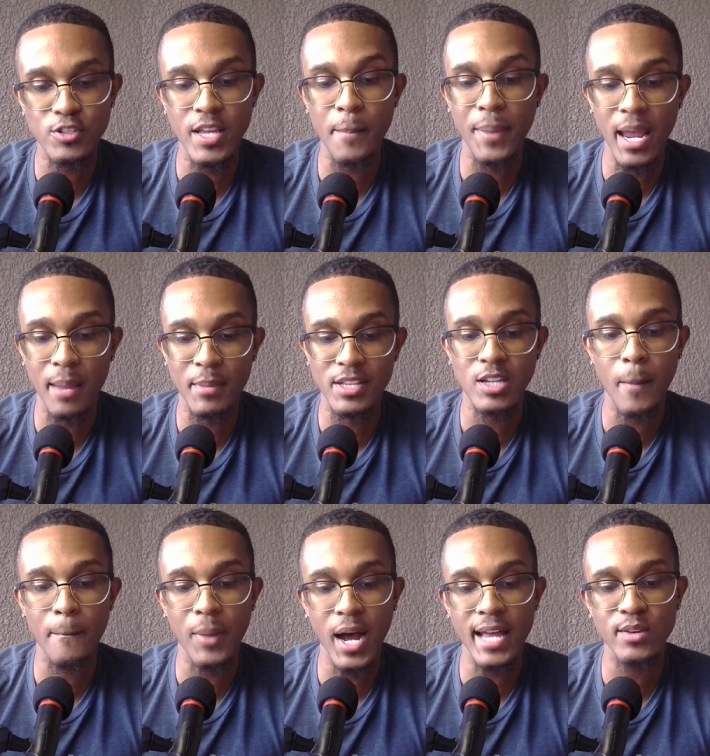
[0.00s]
and payments
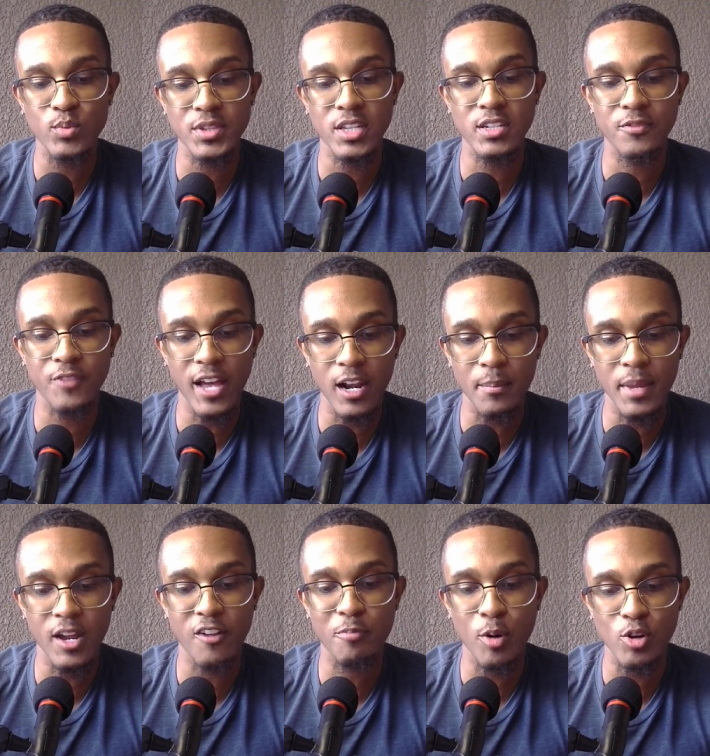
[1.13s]
combined with the development
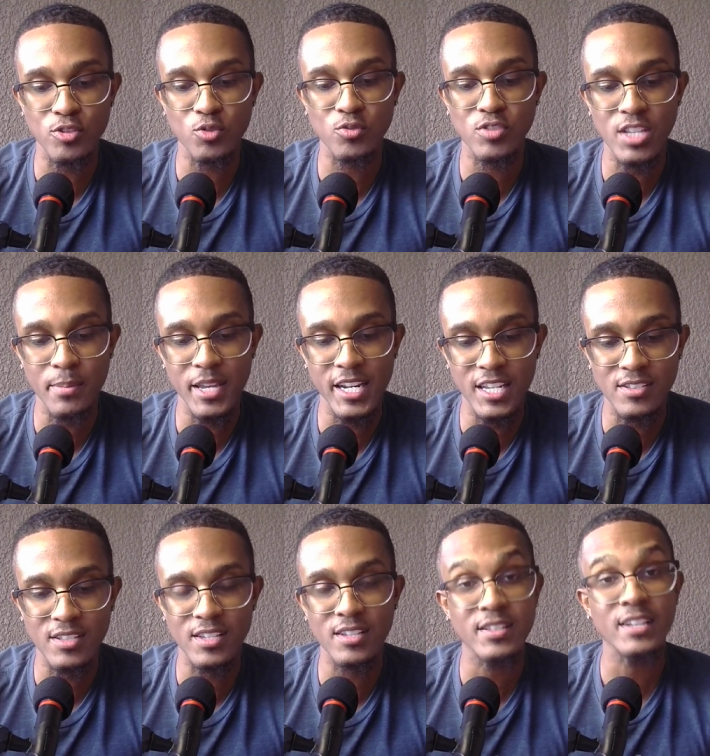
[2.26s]
of personal
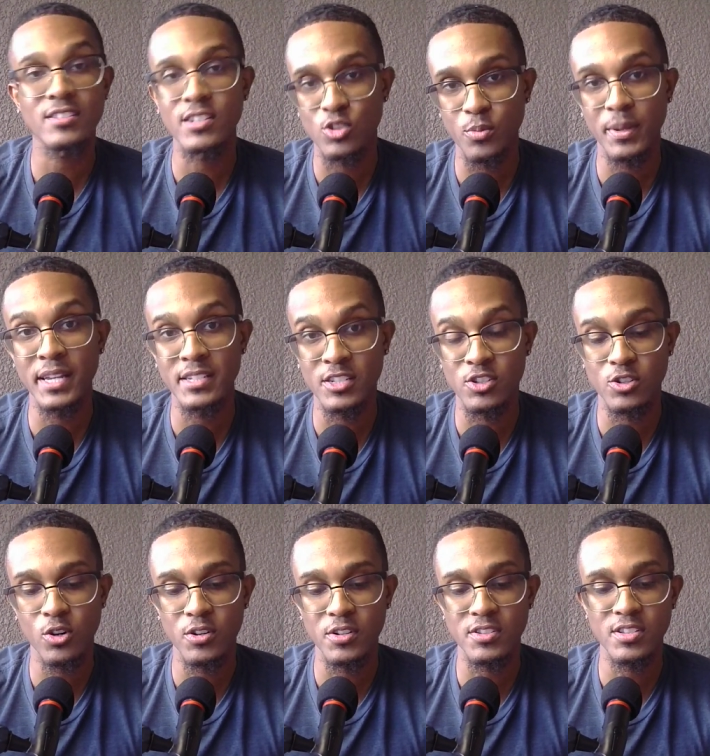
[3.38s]
CBDCs as central bank digital
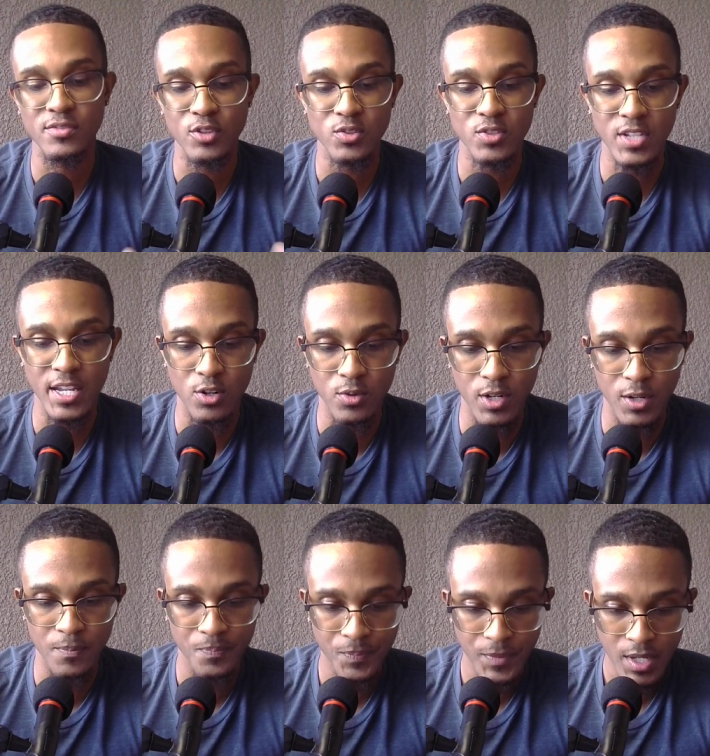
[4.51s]
currencies, for those that don't
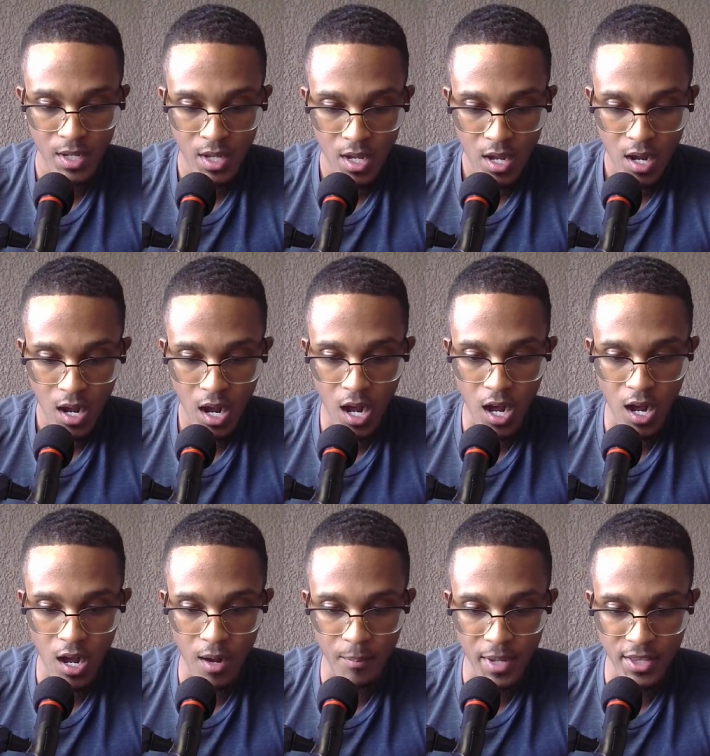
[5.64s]
know.
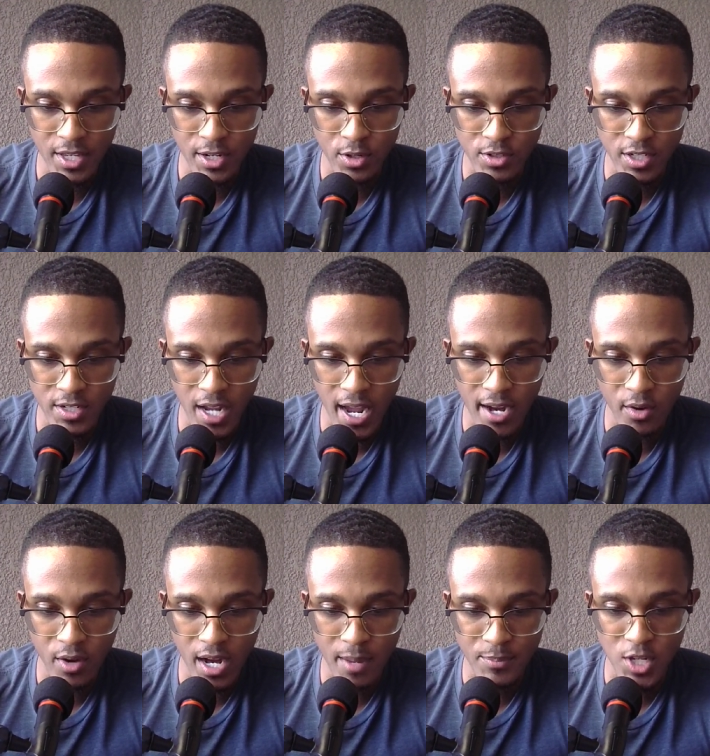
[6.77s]
Um, and then there's a
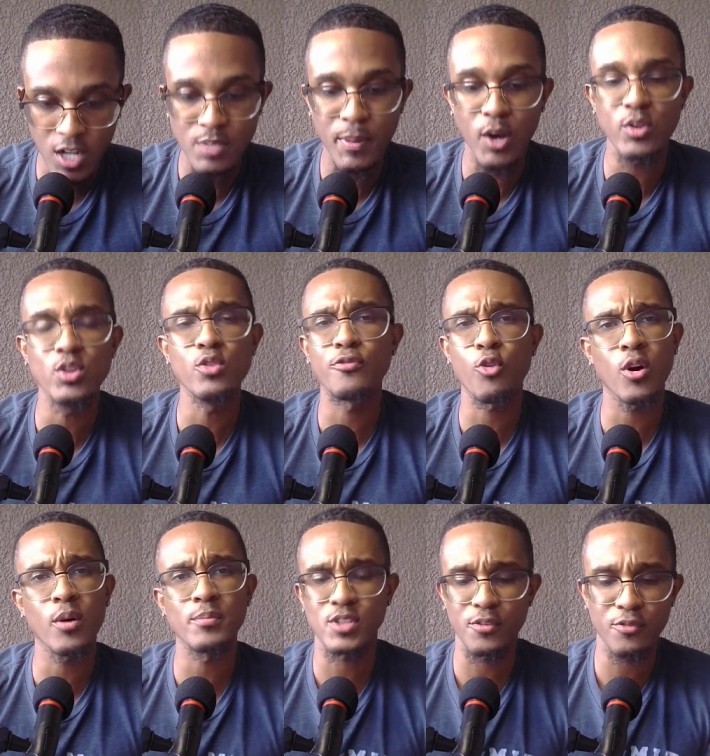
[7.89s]
diagram talks about new
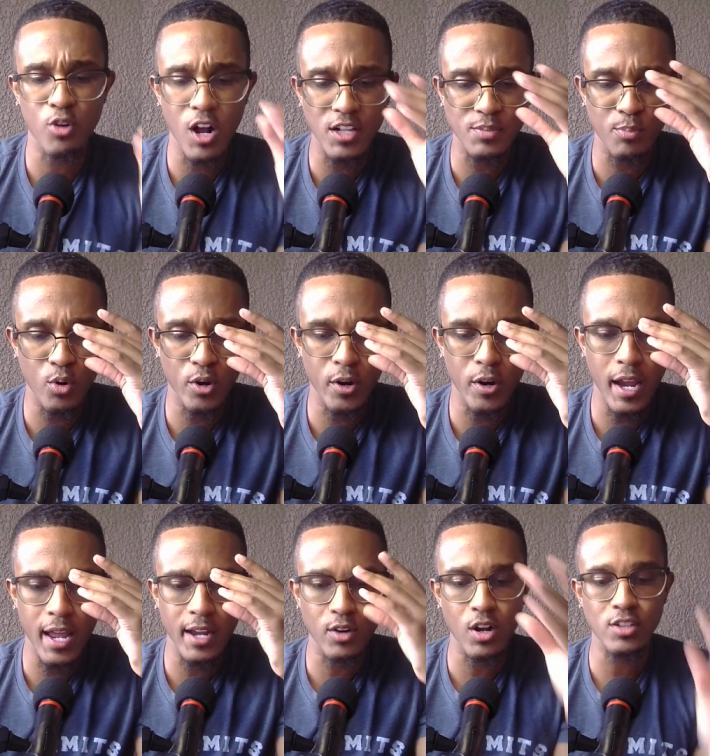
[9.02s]
forms of cross border
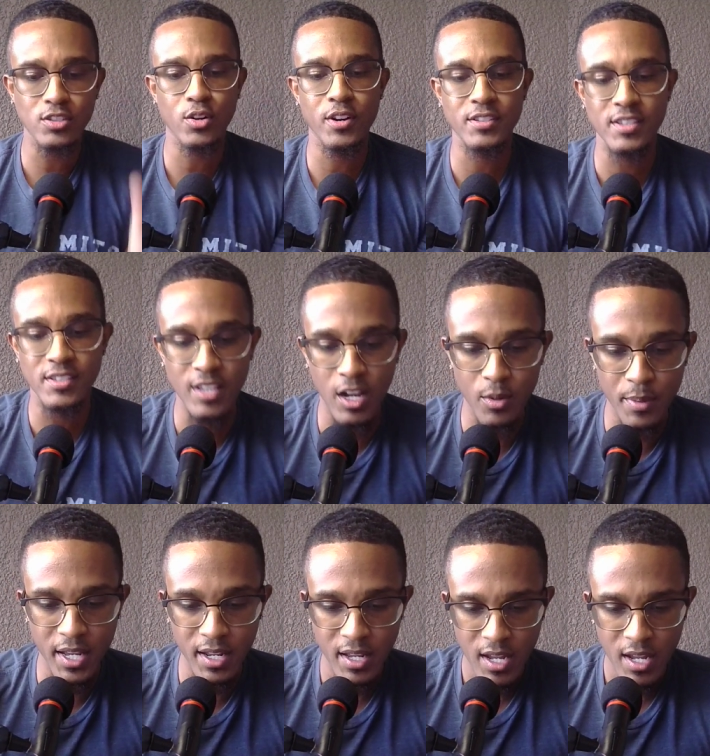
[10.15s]
and cross currency settlement.